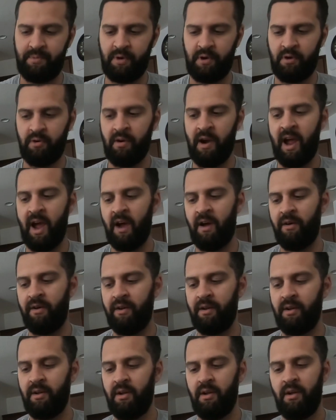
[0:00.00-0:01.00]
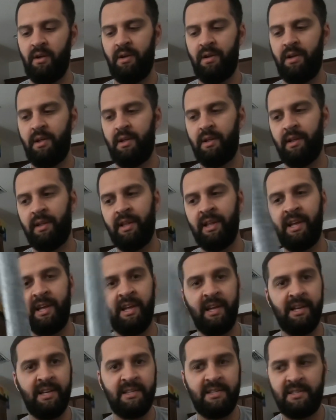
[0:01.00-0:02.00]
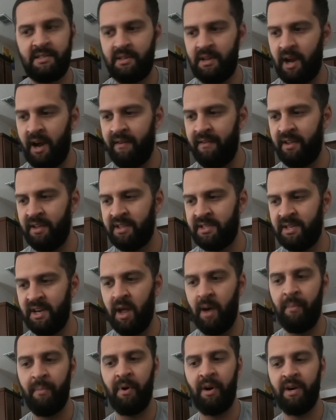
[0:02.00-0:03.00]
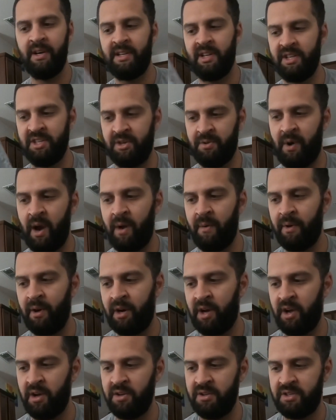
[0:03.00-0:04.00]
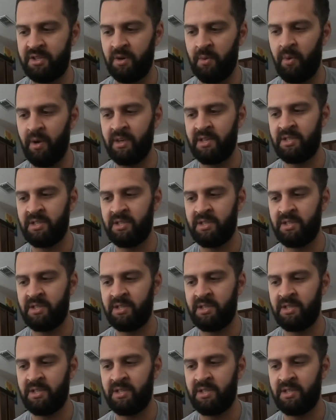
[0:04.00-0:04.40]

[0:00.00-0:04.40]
Ground. Leads. Everything's numbered. Tells you right where it goes to what